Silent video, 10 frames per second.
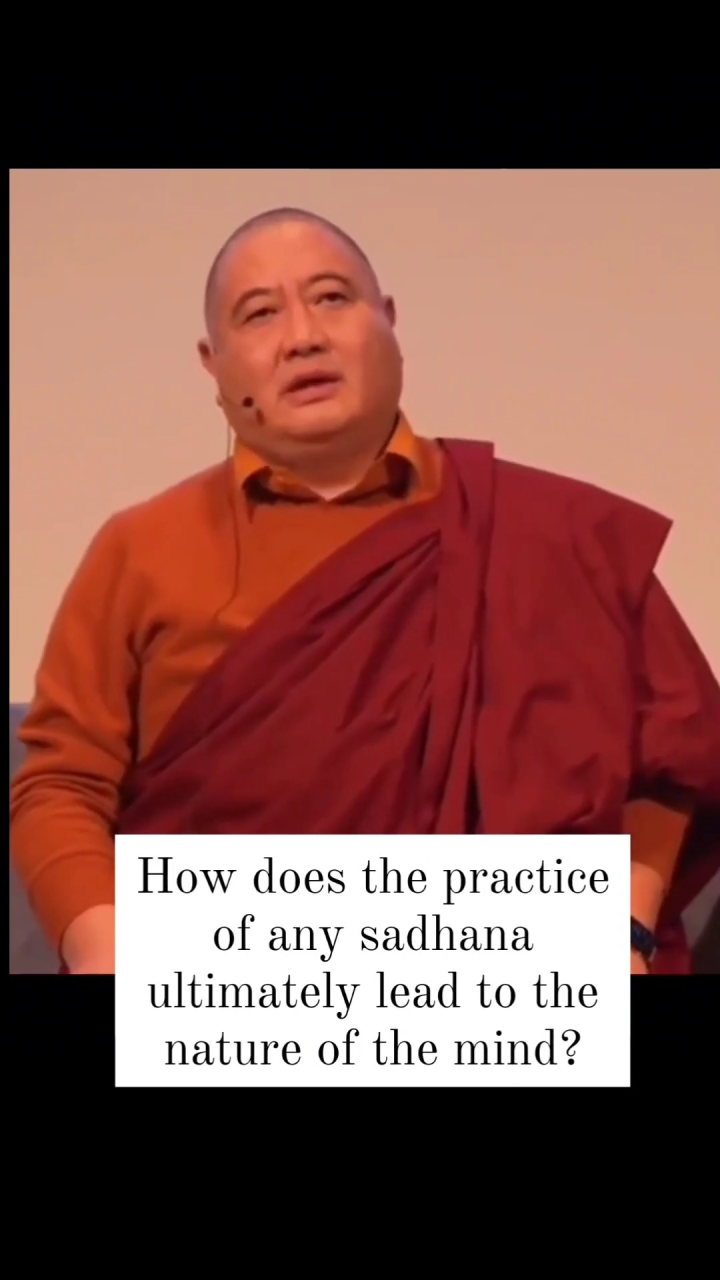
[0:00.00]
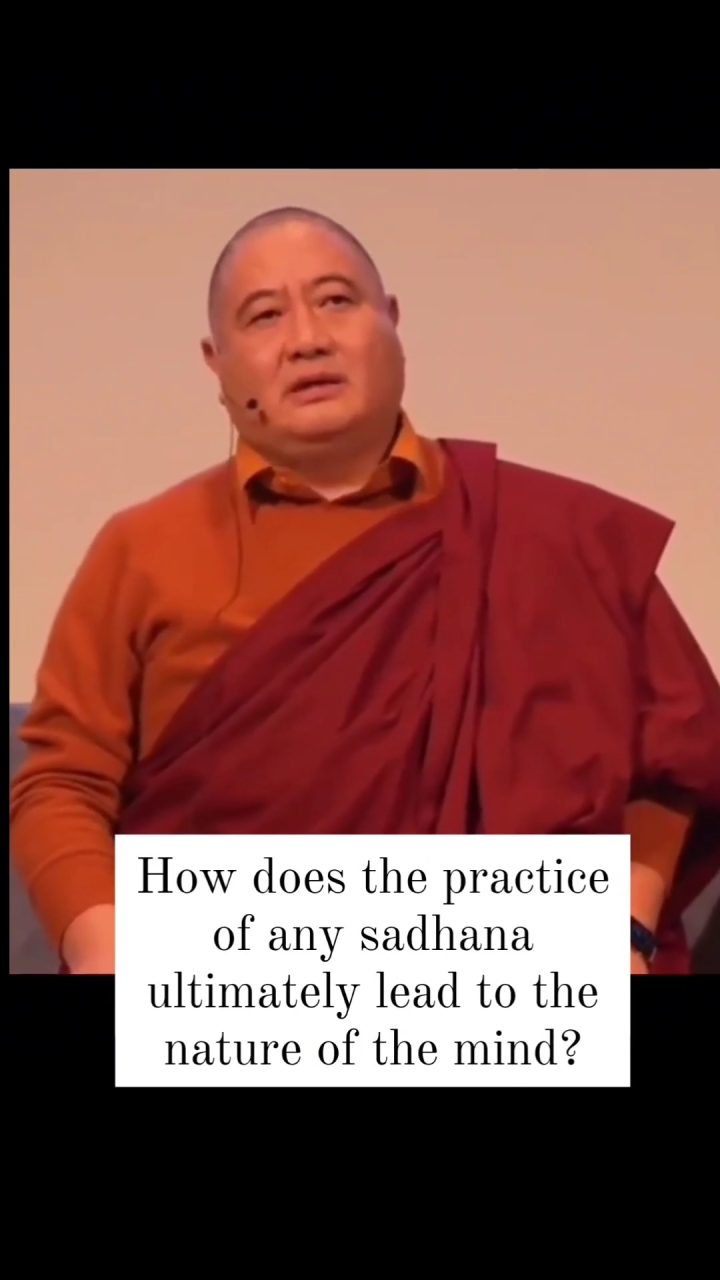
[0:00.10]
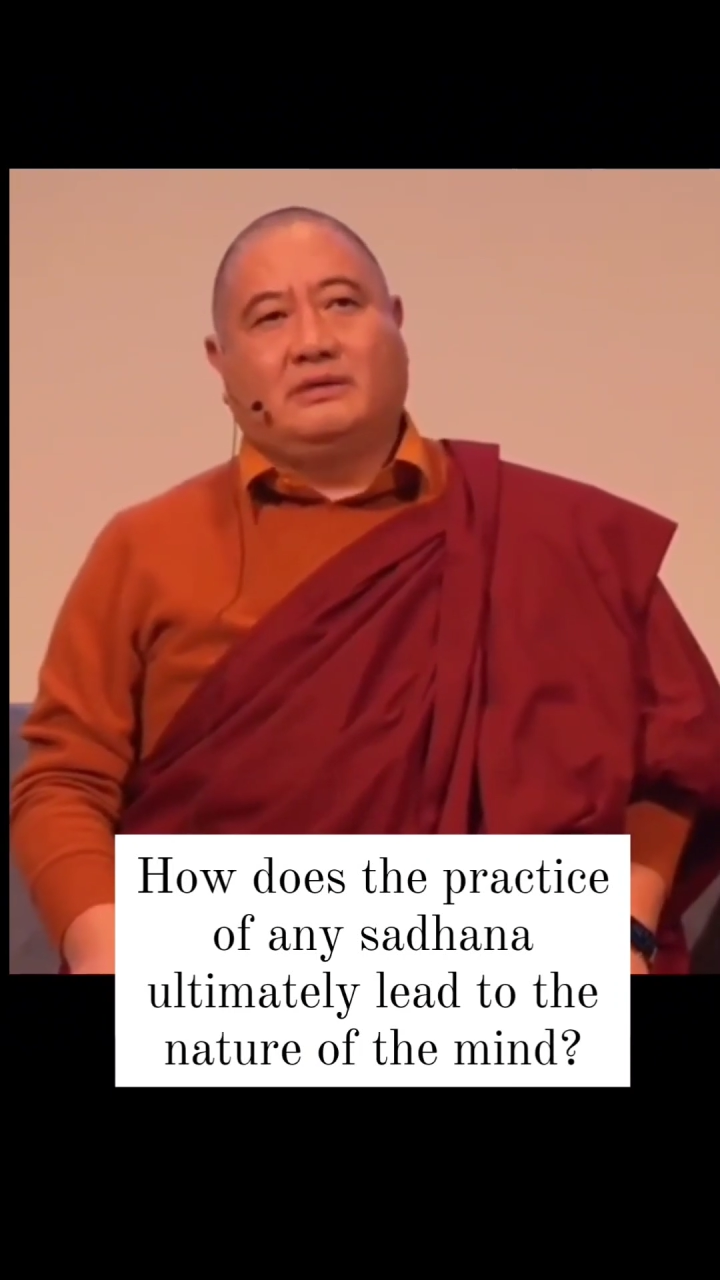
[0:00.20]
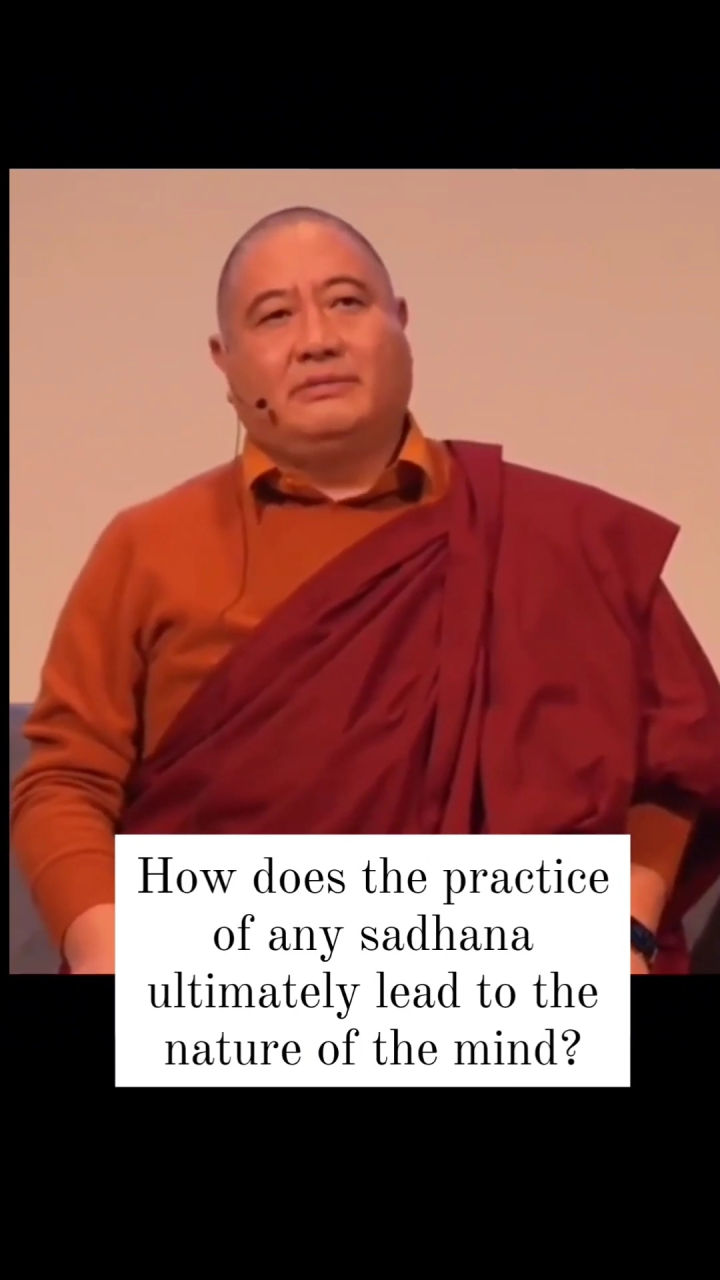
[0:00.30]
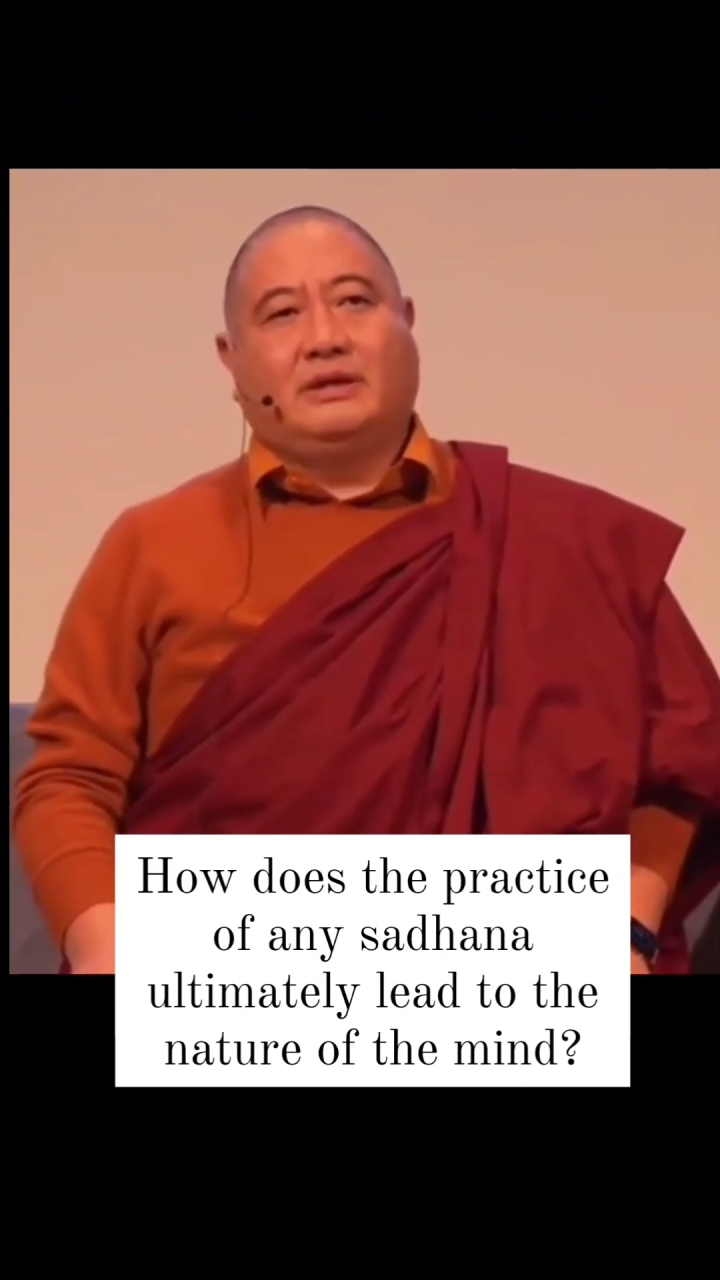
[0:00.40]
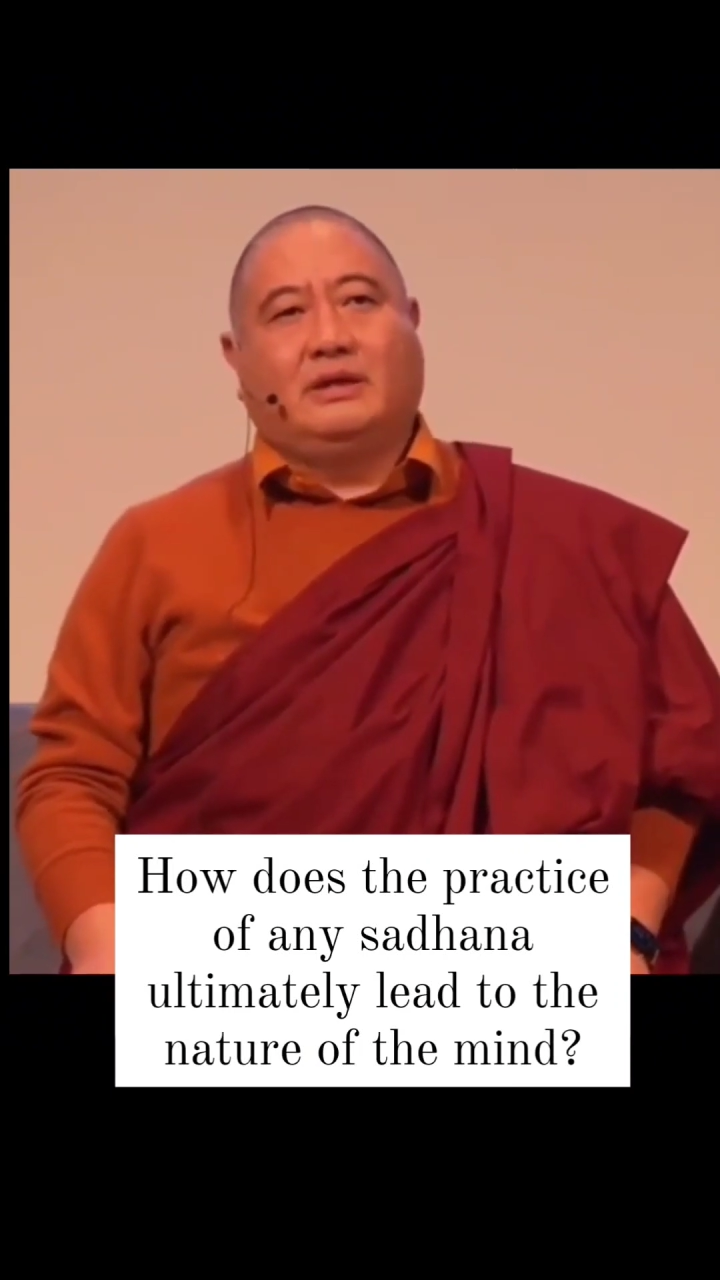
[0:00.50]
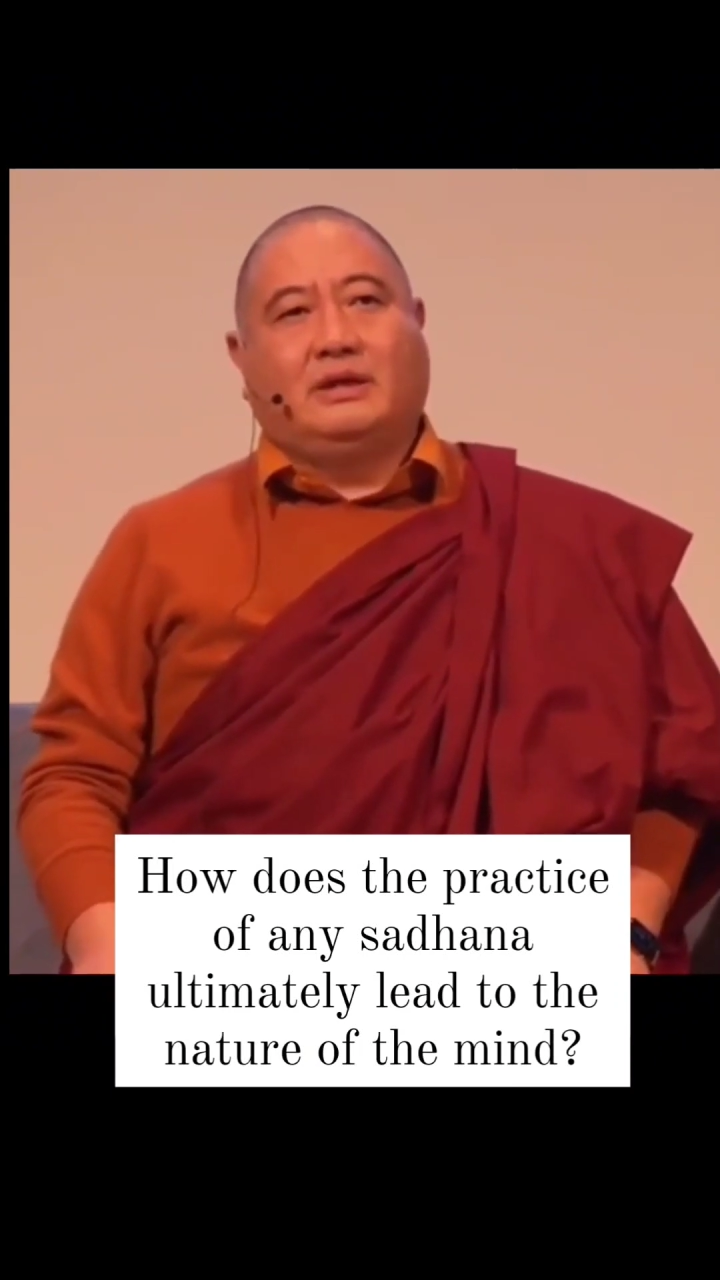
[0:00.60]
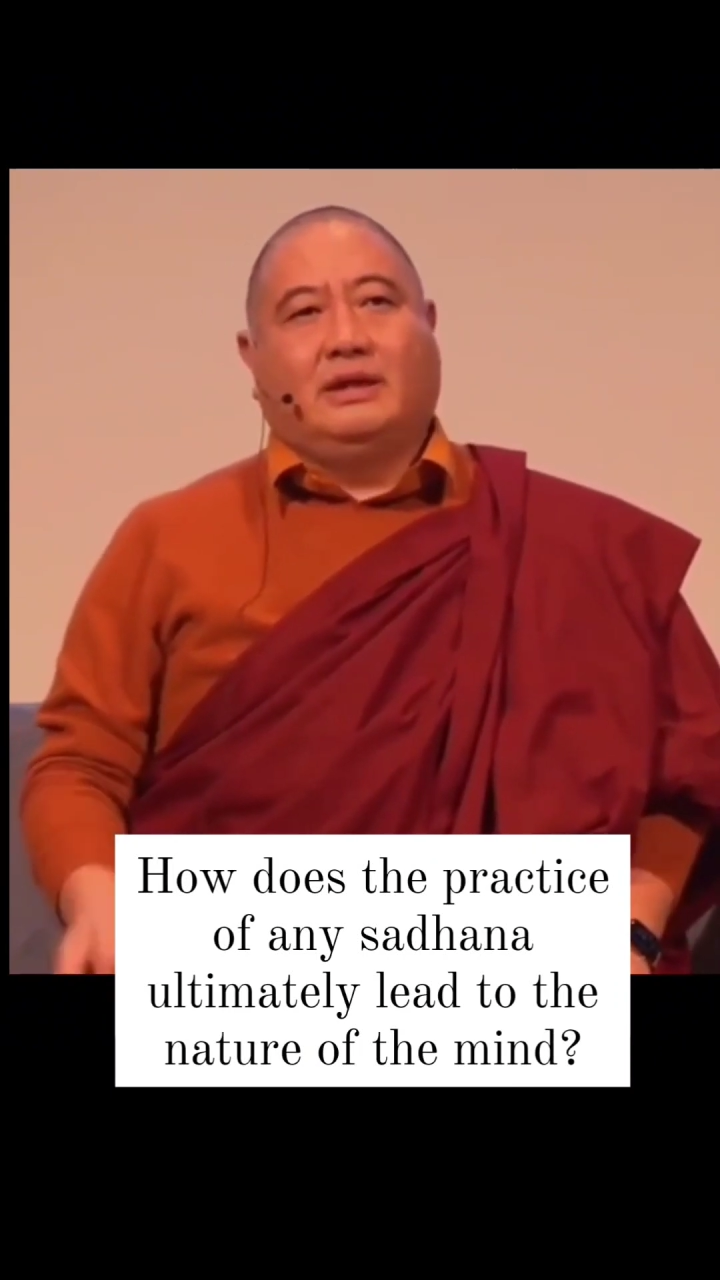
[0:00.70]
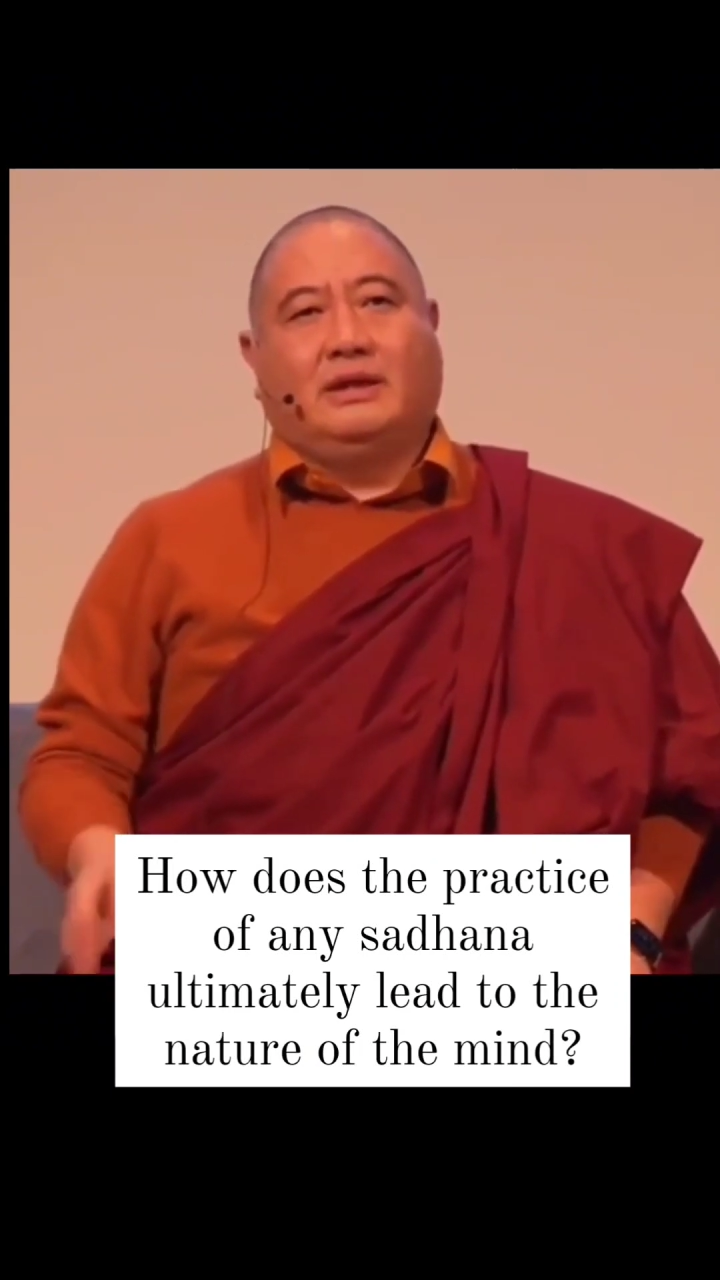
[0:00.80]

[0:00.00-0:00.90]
ultimately